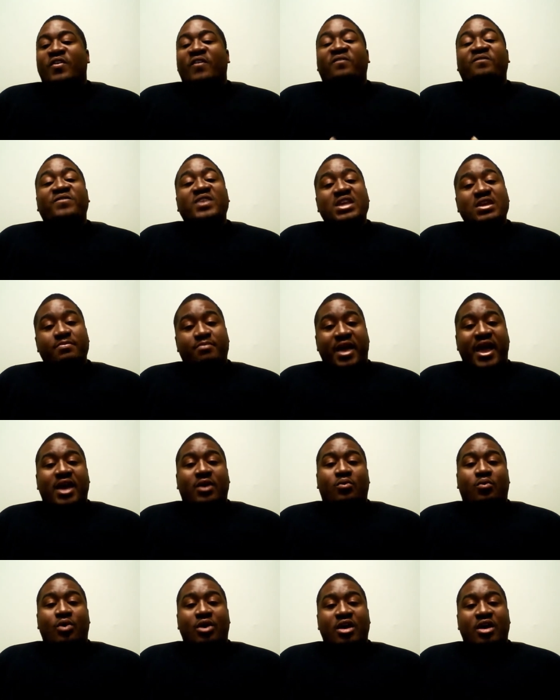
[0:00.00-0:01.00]
the
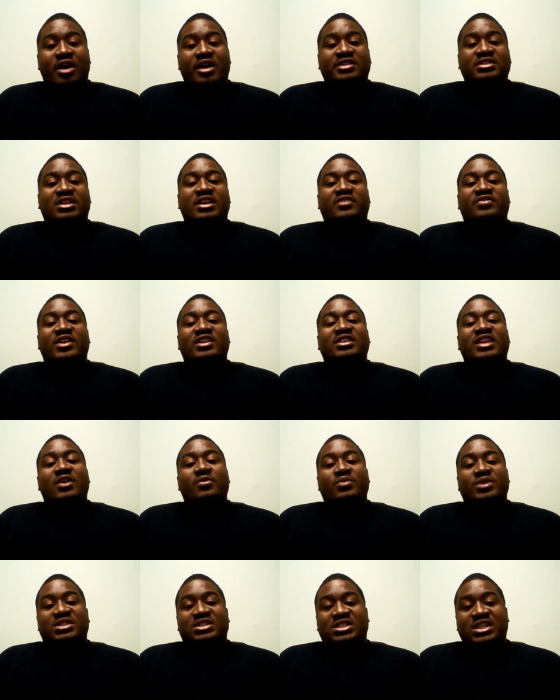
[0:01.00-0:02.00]
feedback was that, that
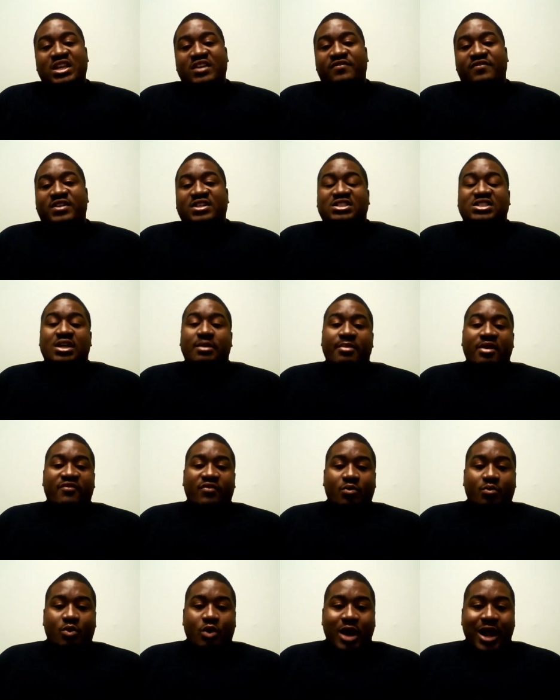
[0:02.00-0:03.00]
they received because some of
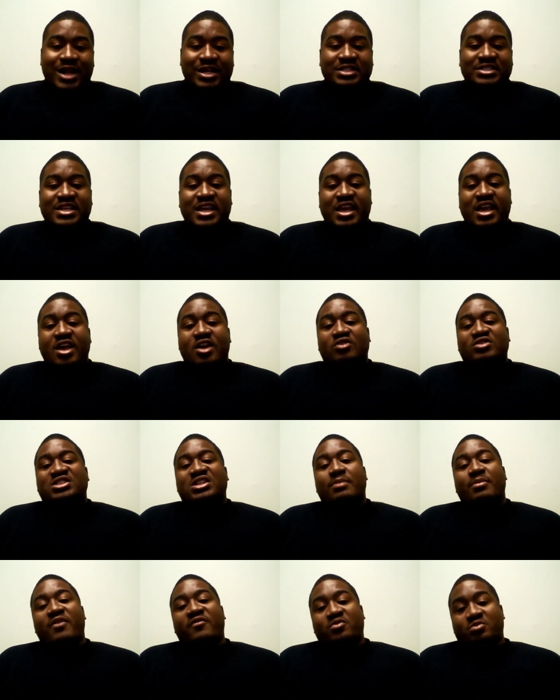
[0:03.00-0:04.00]
them were out of town,
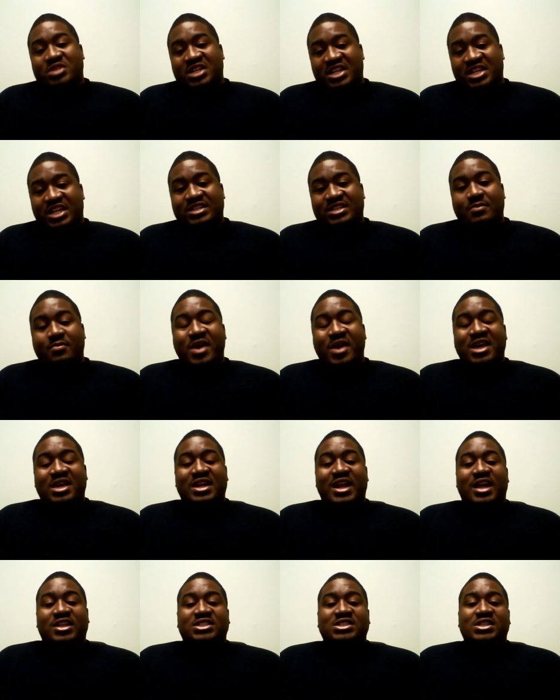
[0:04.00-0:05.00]
some of them didn't get to make
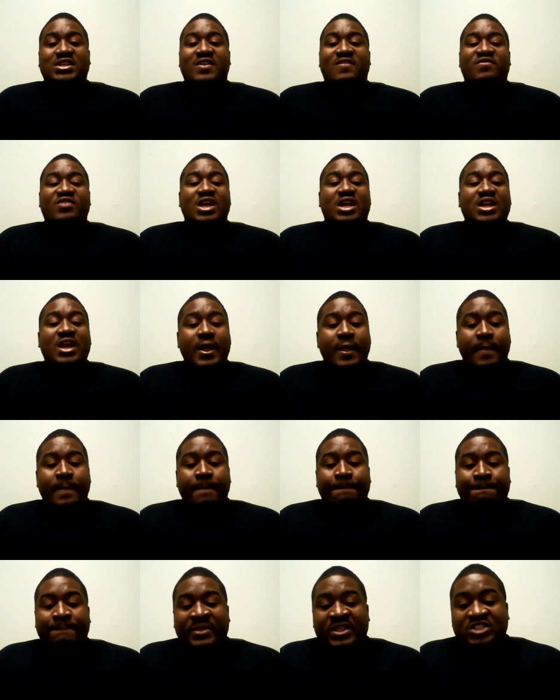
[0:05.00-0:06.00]
it out to the event.
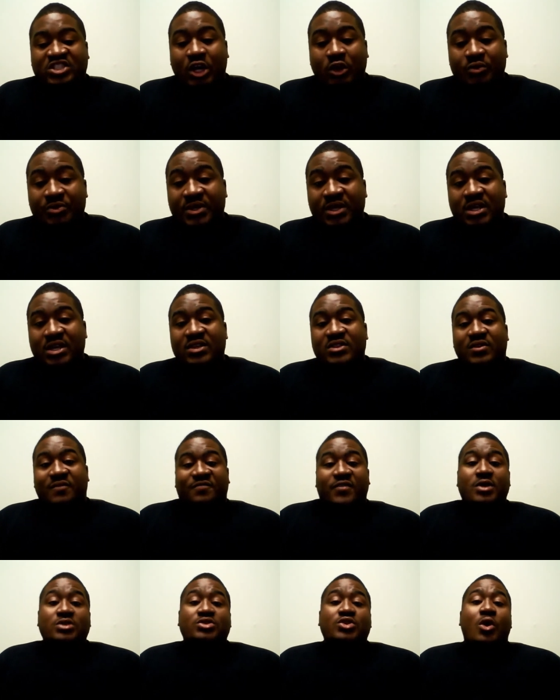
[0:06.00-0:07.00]
So the, the
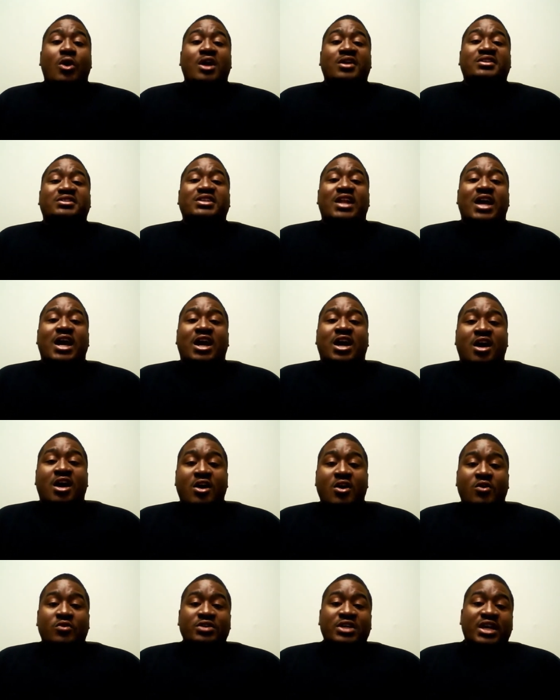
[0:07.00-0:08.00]
first artist that I
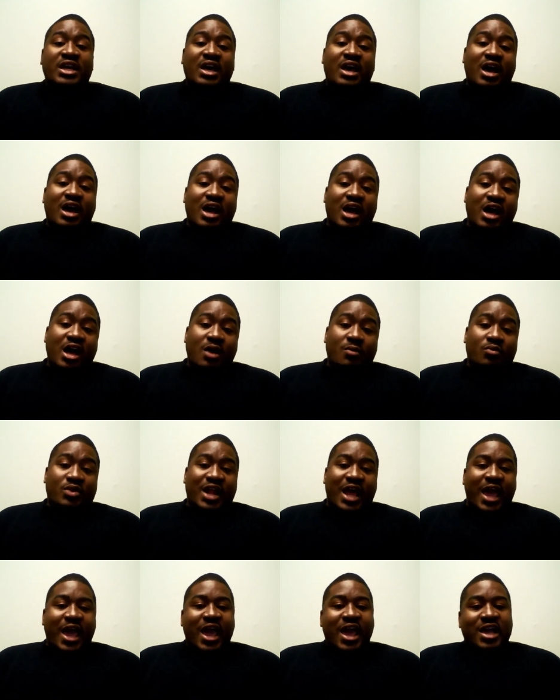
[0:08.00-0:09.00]
called, uh,
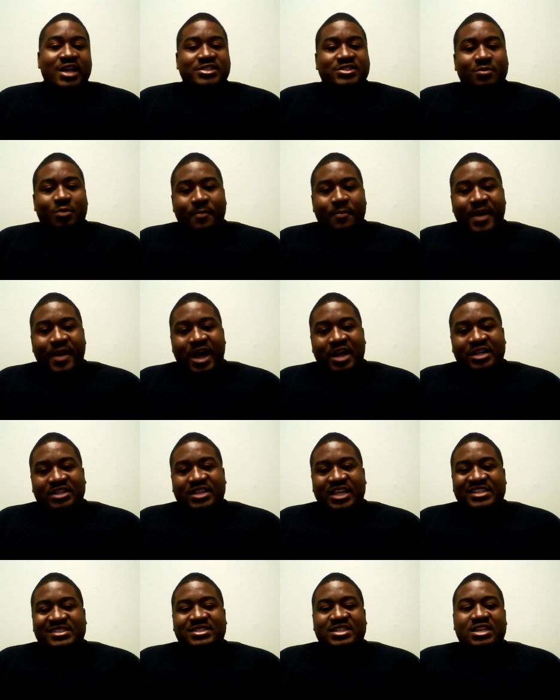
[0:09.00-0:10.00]
when I asked them about
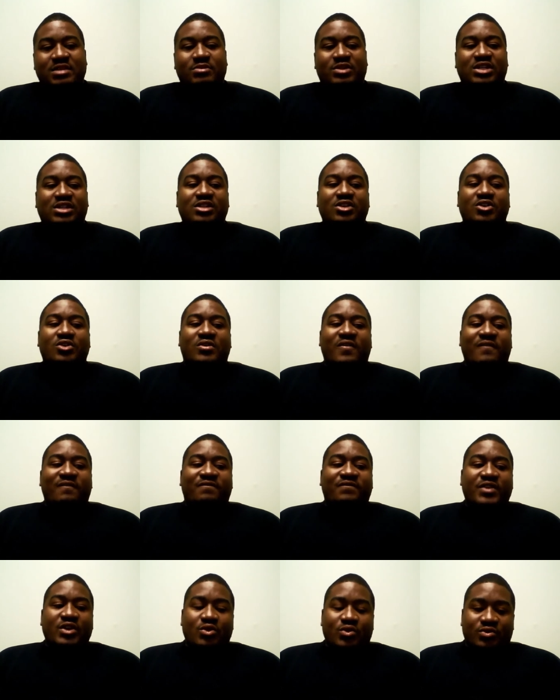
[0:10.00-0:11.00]
it, they seemed a little
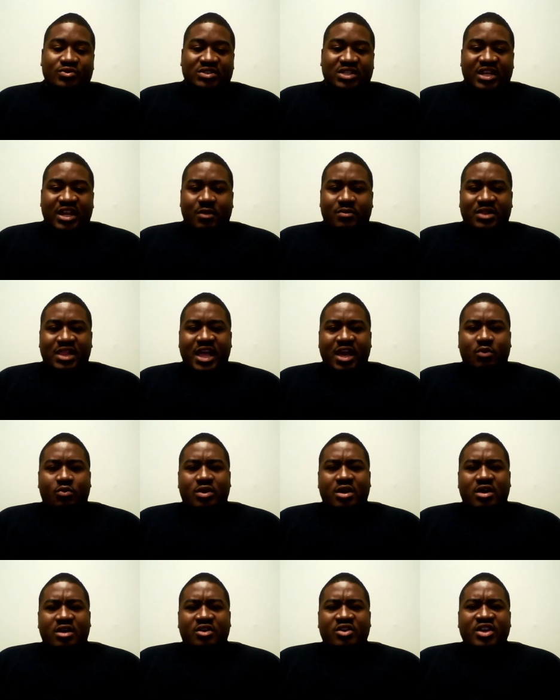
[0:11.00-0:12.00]
confused and they were like,
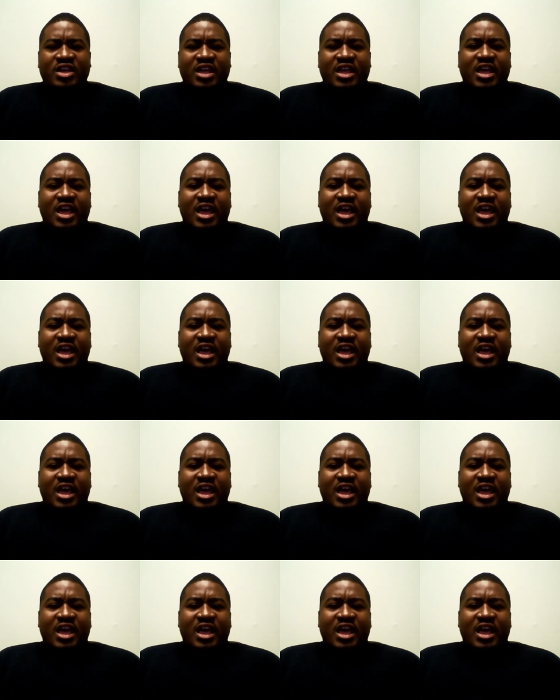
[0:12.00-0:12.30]
well,